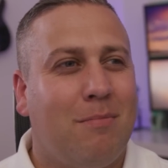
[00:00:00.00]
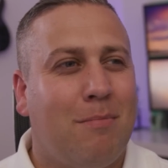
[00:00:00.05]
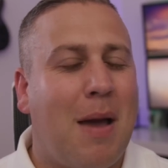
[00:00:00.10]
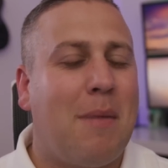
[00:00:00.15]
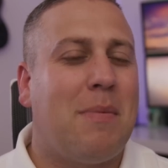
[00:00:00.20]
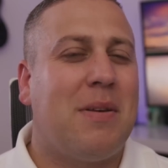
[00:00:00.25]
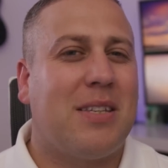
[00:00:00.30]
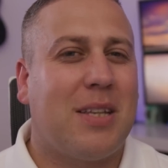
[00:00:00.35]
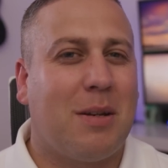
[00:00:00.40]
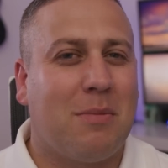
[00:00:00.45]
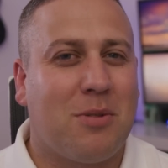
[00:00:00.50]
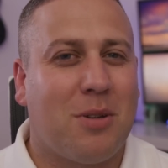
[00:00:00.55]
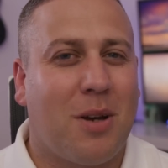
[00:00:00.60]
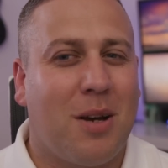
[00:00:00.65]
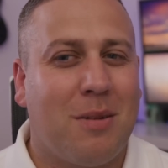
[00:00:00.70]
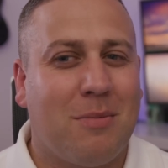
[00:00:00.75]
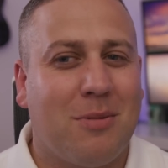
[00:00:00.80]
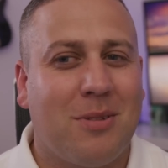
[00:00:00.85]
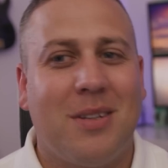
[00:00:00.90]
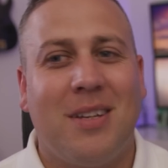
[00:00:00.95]
Maybe
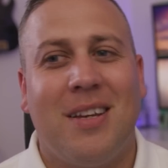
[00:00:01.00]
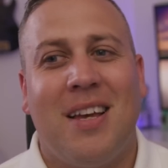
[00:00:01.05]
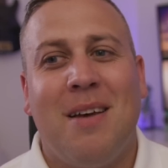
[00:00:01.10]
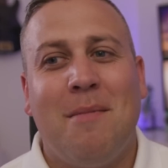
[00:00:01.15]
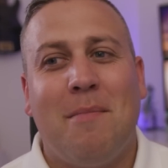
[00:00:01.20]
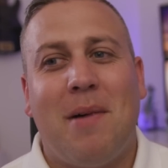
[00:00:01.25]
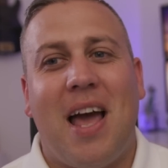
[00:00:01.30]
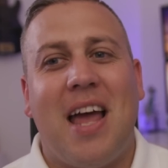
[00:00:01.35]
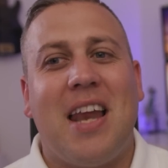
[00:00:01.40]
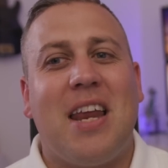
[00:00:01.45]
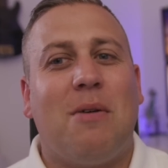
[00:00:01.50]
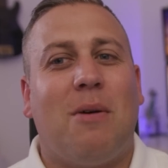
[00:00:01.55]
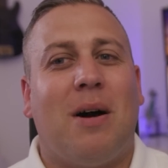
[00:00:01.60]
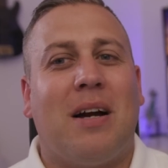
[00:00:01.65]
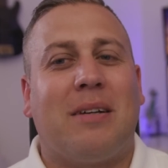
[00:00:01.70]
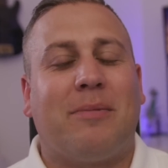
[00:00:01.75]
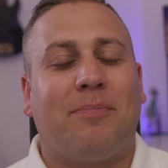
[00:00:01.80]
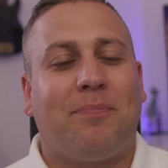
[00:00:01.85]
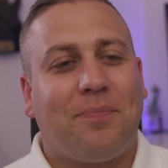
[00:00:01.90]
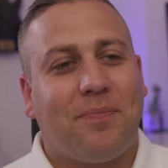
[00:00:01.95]
sometimes. But
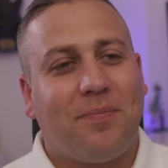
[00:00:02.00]
anyway,